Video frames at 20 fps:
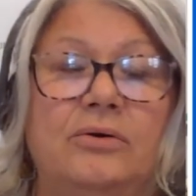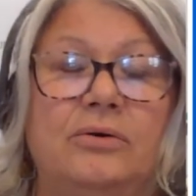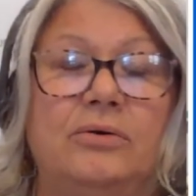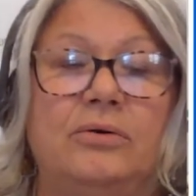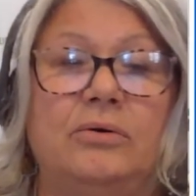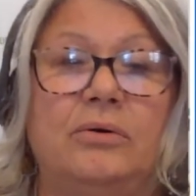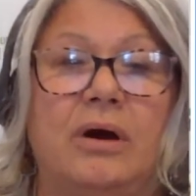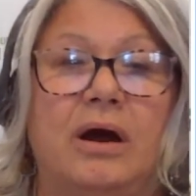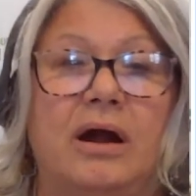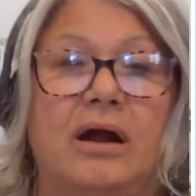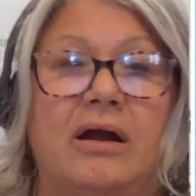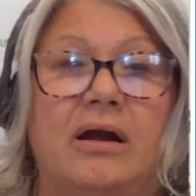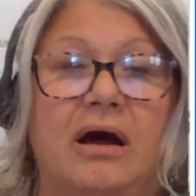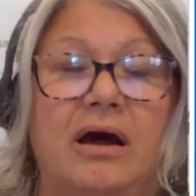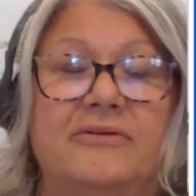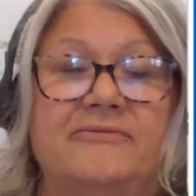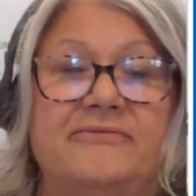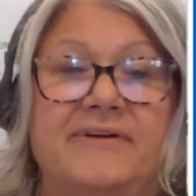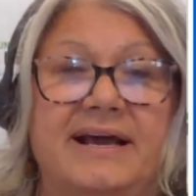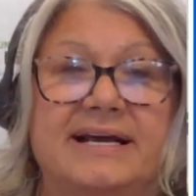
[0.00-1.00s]
who are
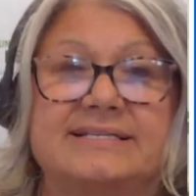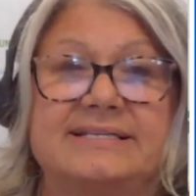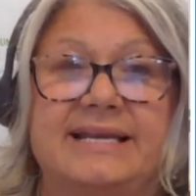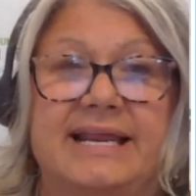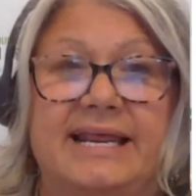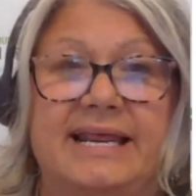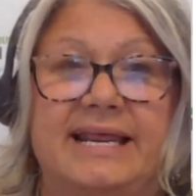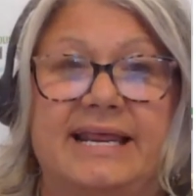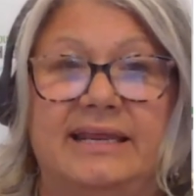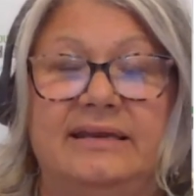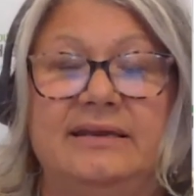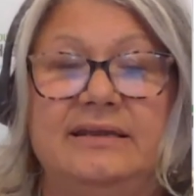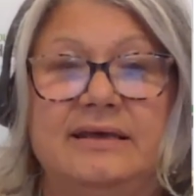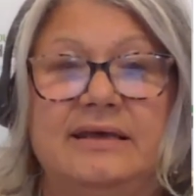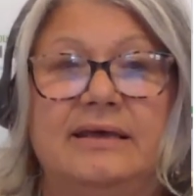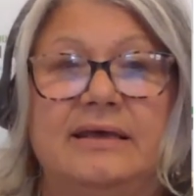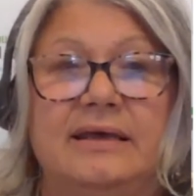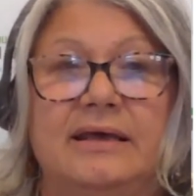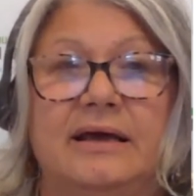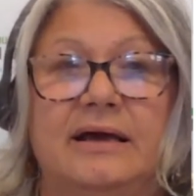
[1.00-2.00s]
unvaccinated
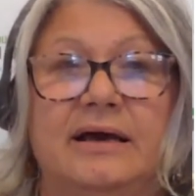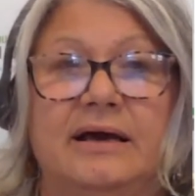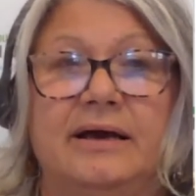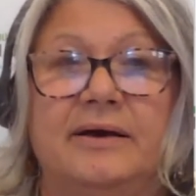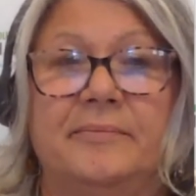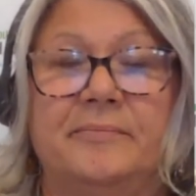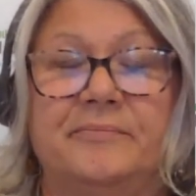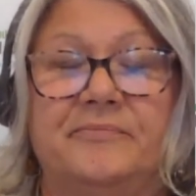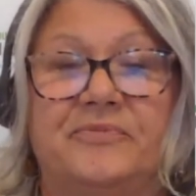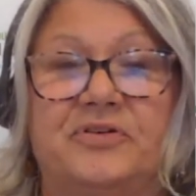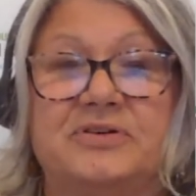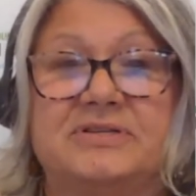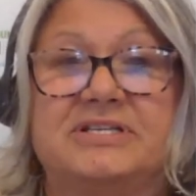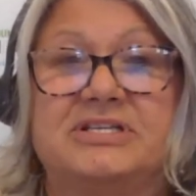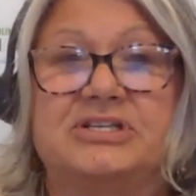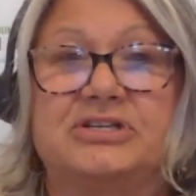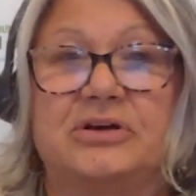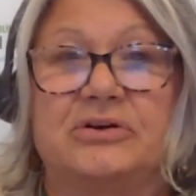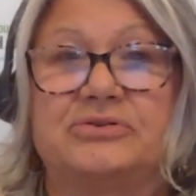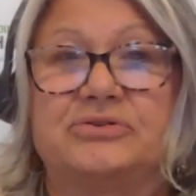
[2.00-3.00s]

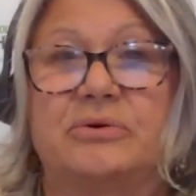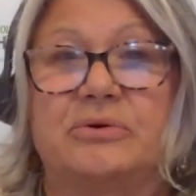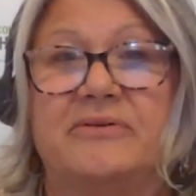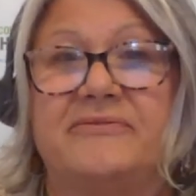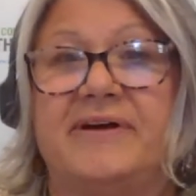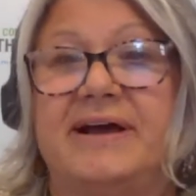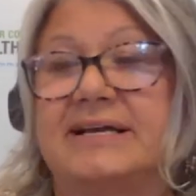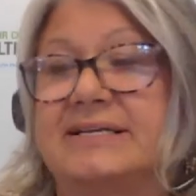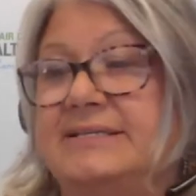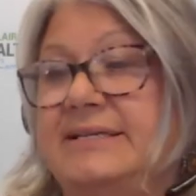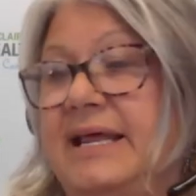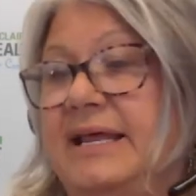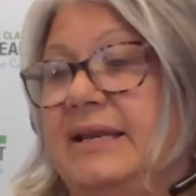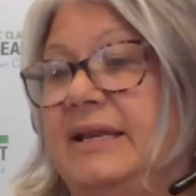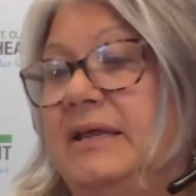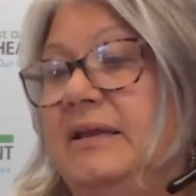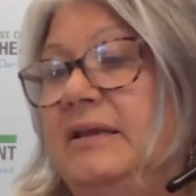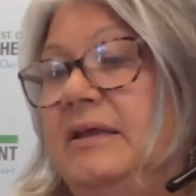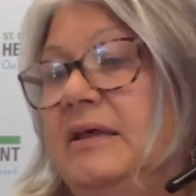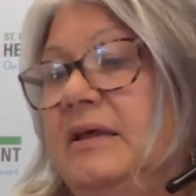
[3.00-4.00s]
versus those who are
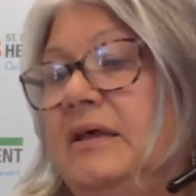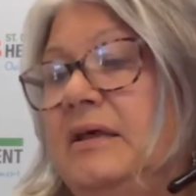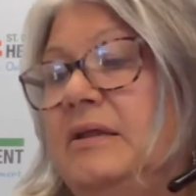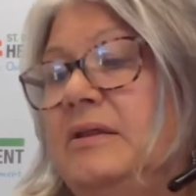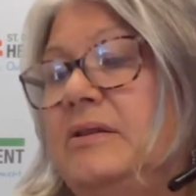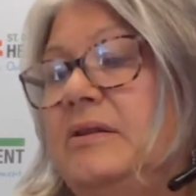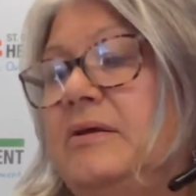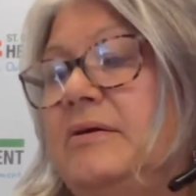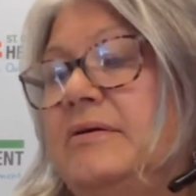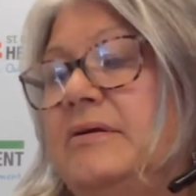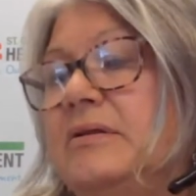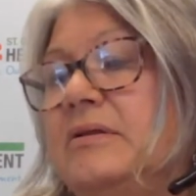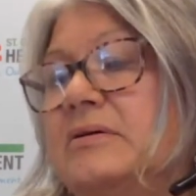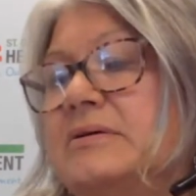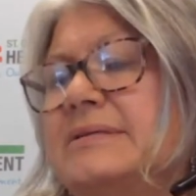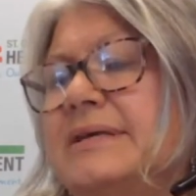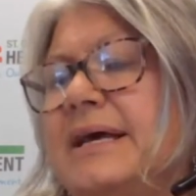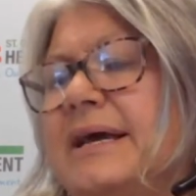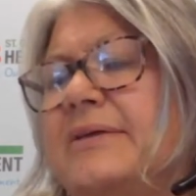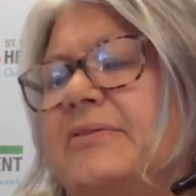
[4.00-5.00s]
vaccinated. There
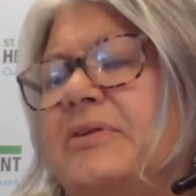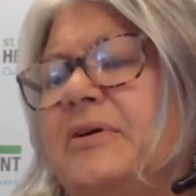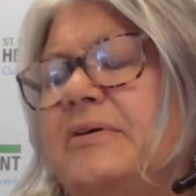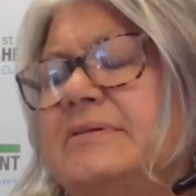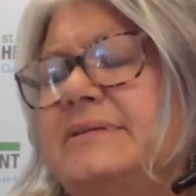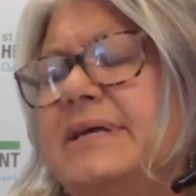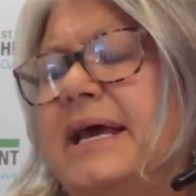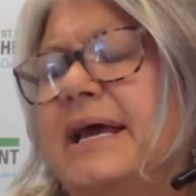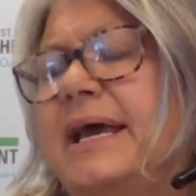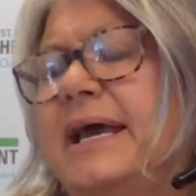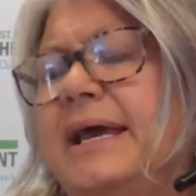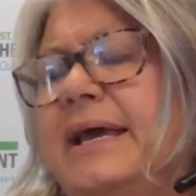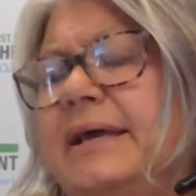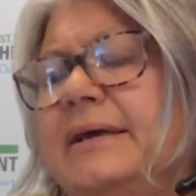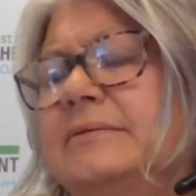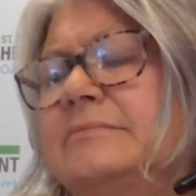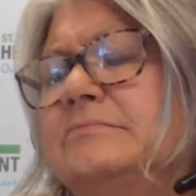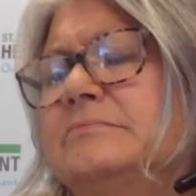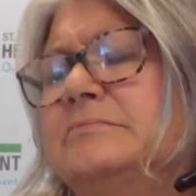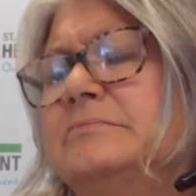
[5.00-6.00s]
looks like there's a
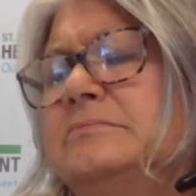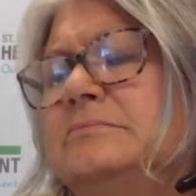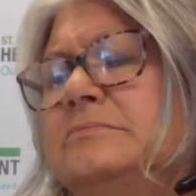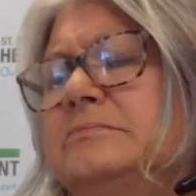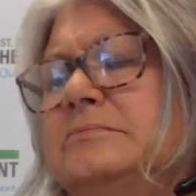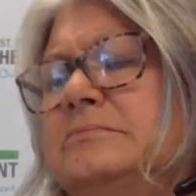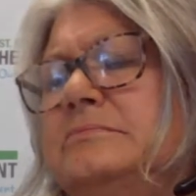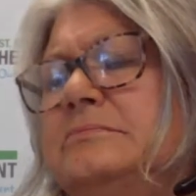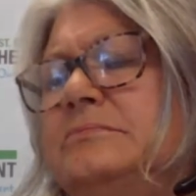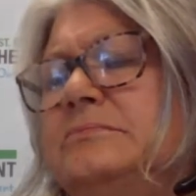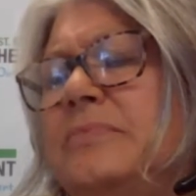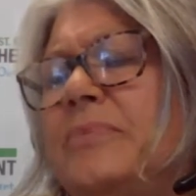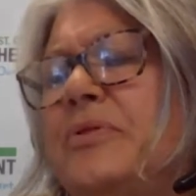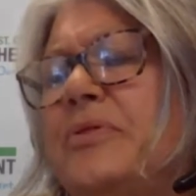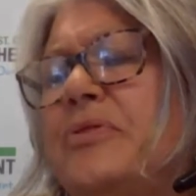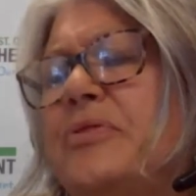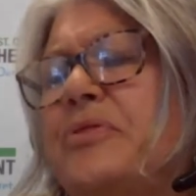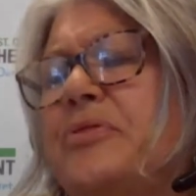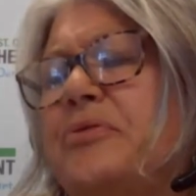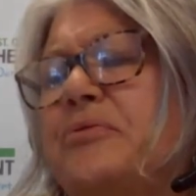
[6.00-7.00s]

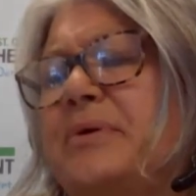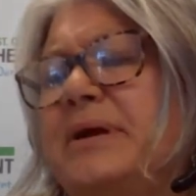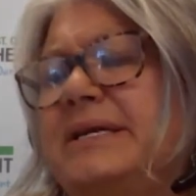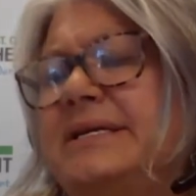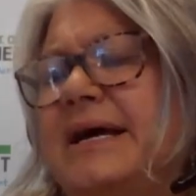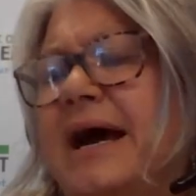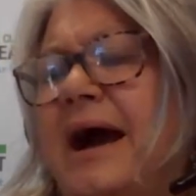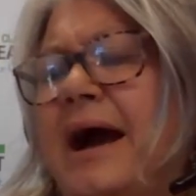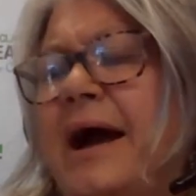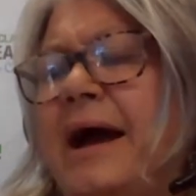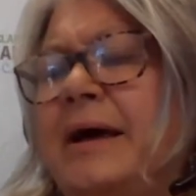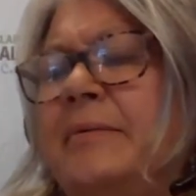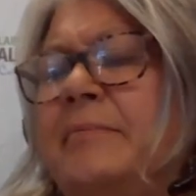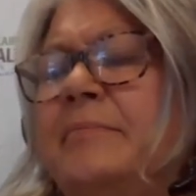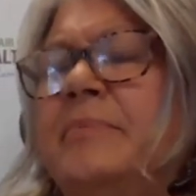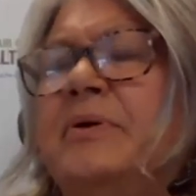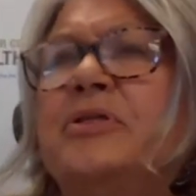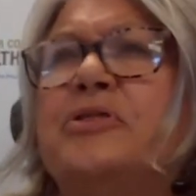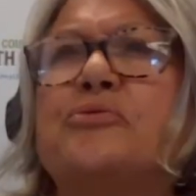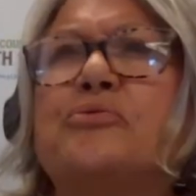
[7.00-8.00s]
three-time
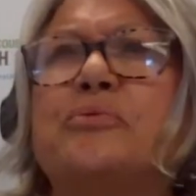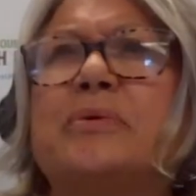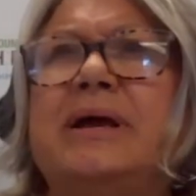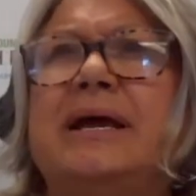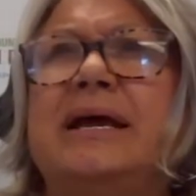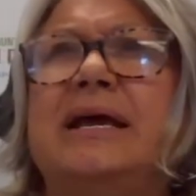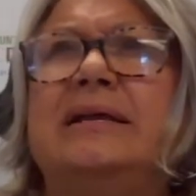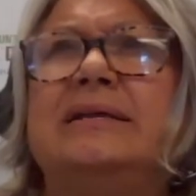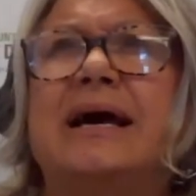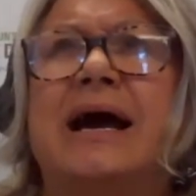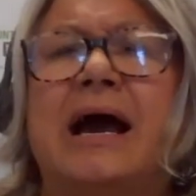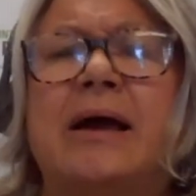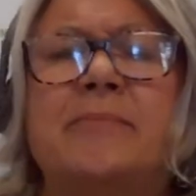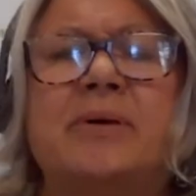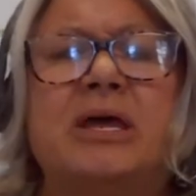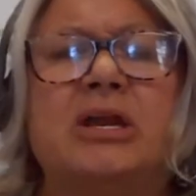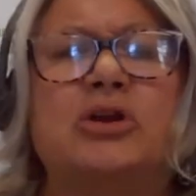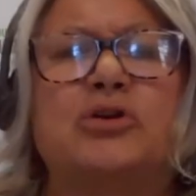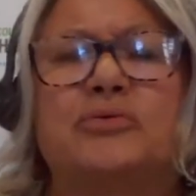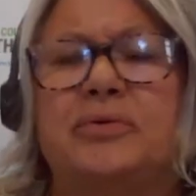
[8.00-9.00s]

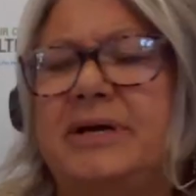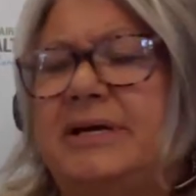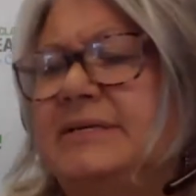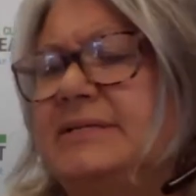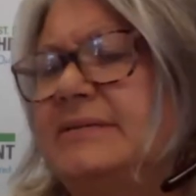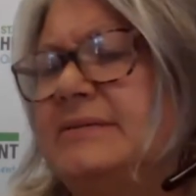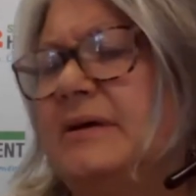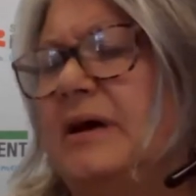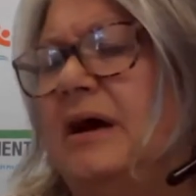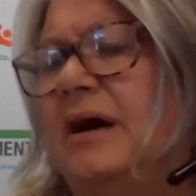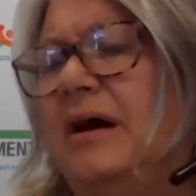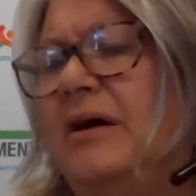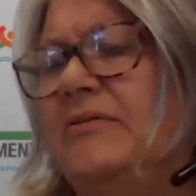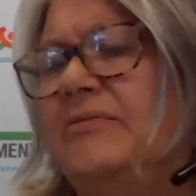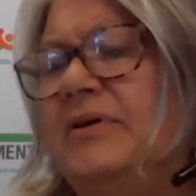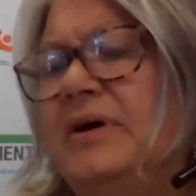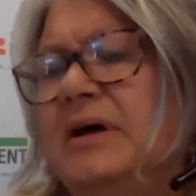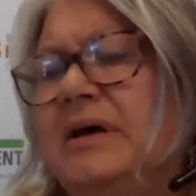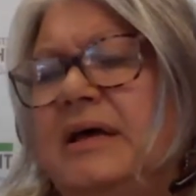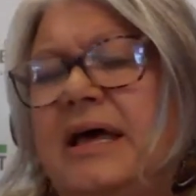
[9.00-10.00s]
increase of,
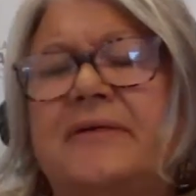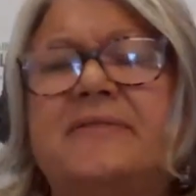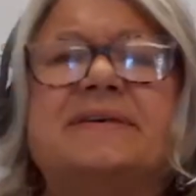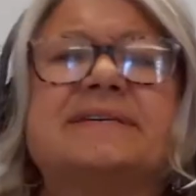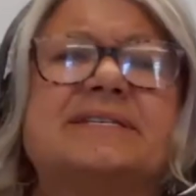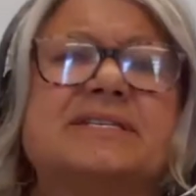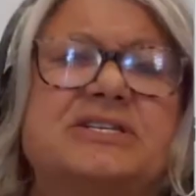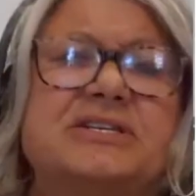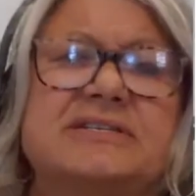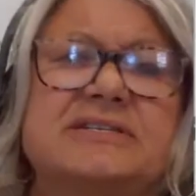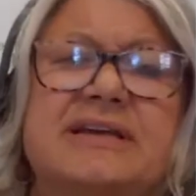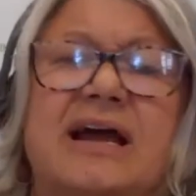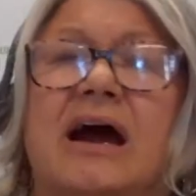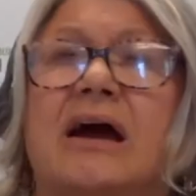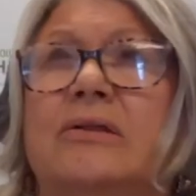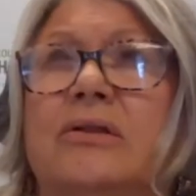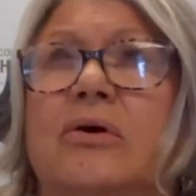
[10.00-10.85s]
and this is just our